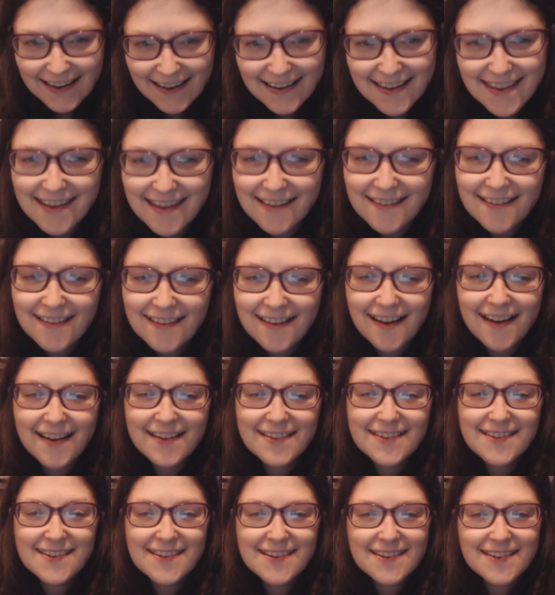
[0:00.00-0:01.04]
and
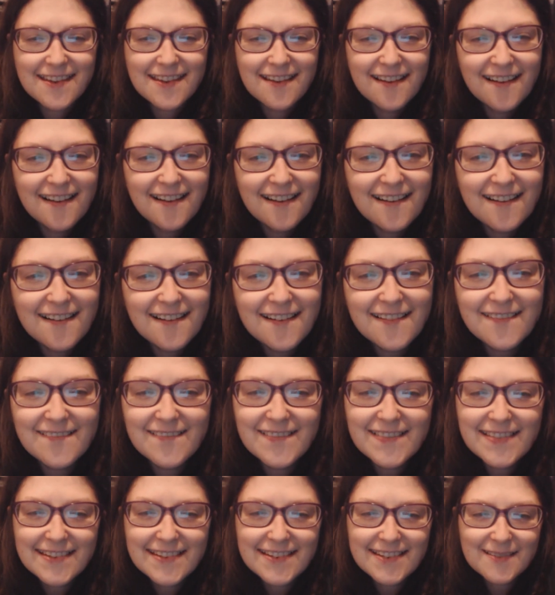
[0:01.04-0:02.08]
I
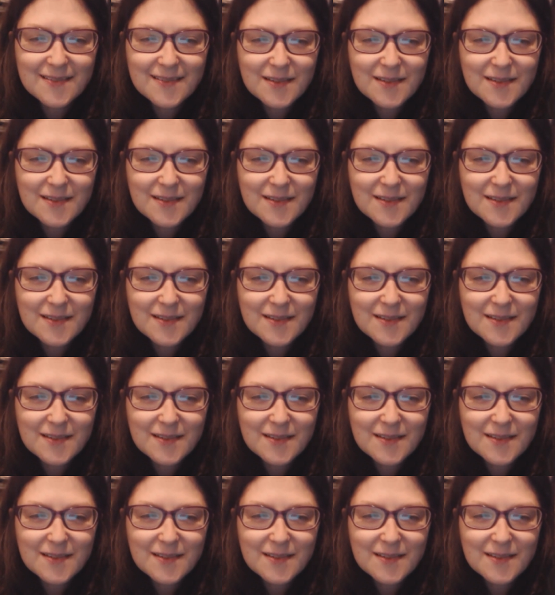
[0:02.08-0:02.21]
want the